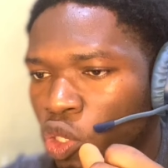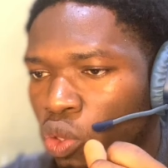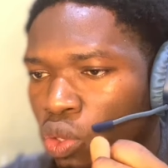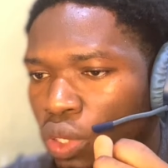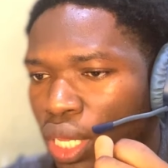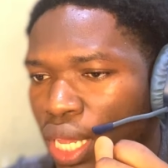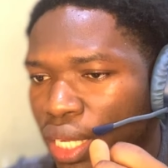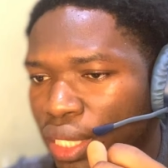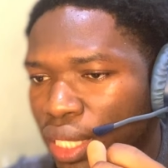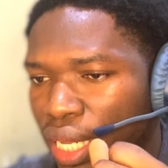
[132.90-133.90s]
to get
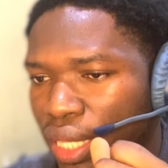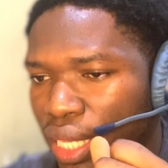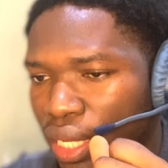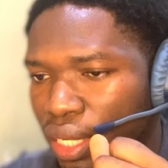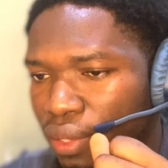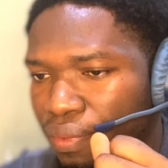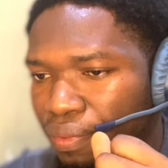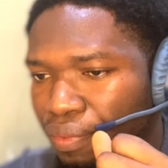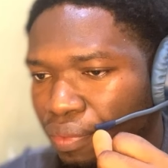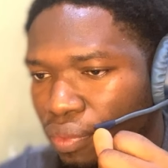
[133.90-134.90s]
started,
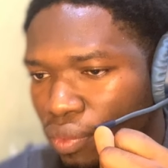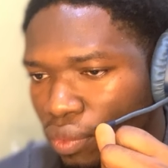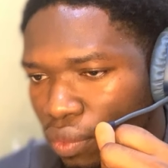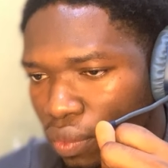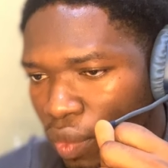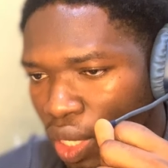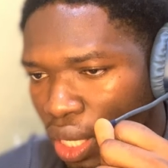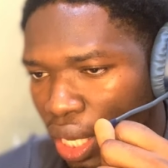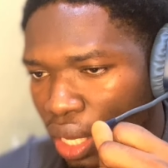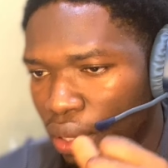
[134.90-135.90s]

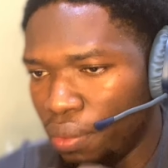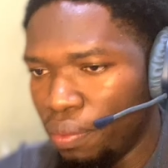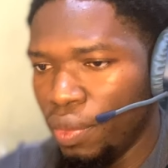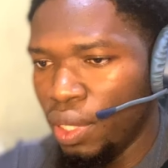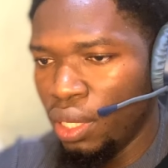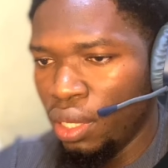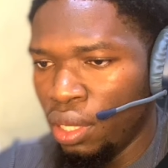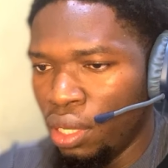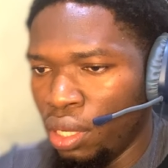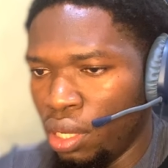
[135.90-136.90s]
um
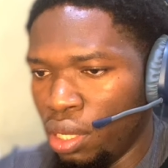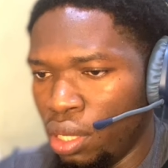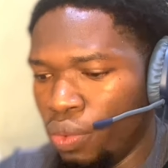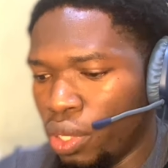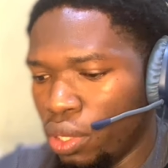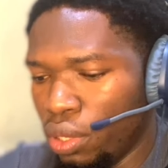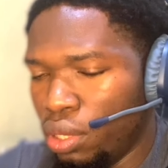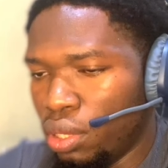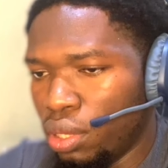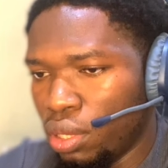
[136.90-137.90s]
we
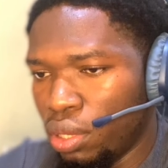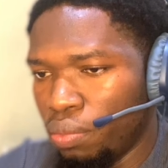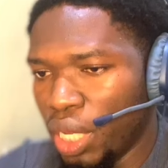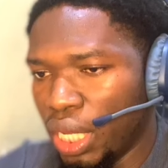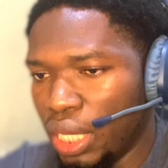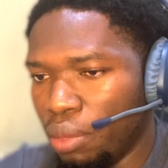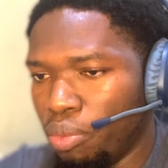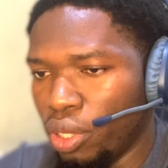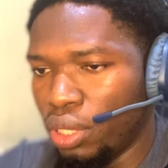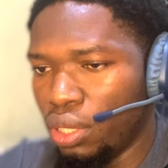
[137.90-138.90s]
could make it a
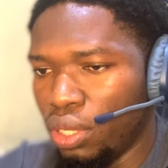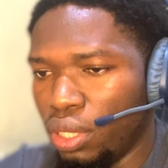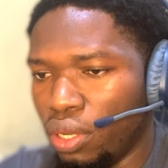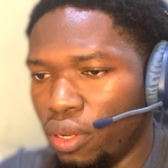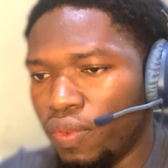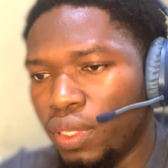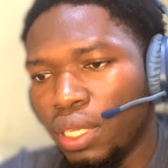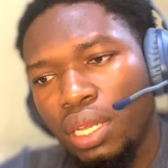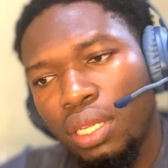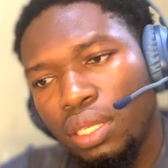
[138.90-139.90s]
button on the
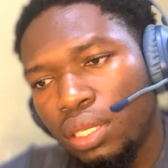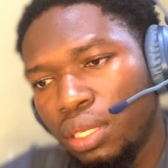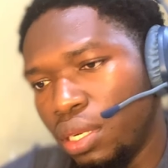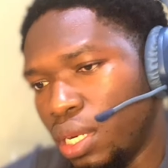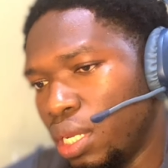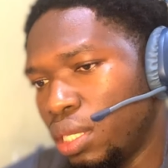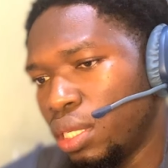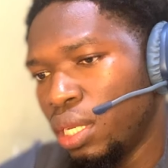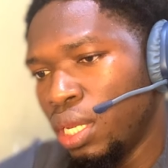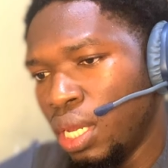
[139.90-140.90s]
offset, right?
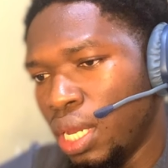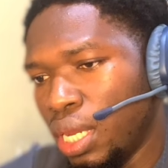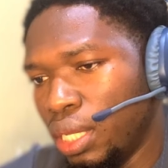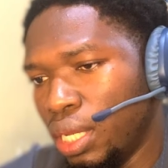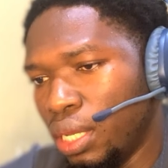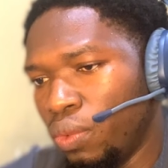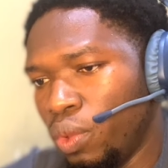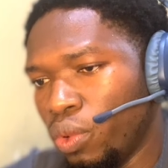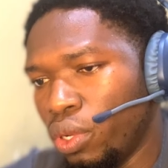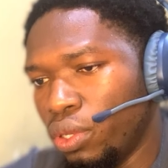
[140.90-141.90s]
And then we
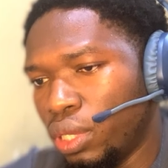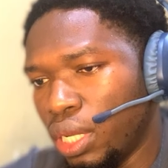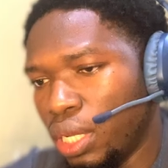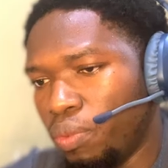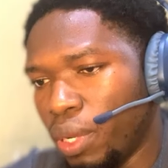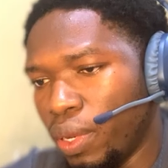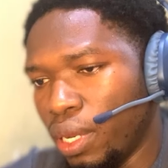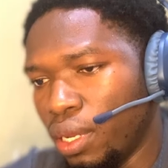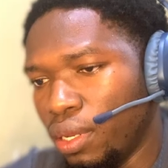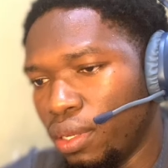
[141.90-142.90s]
want to set up
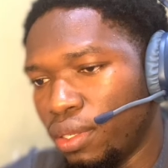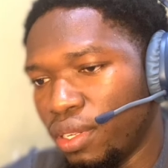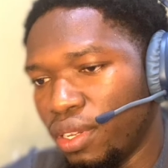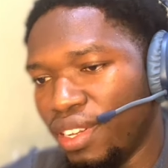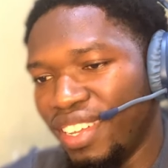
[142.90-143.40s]
our sorry.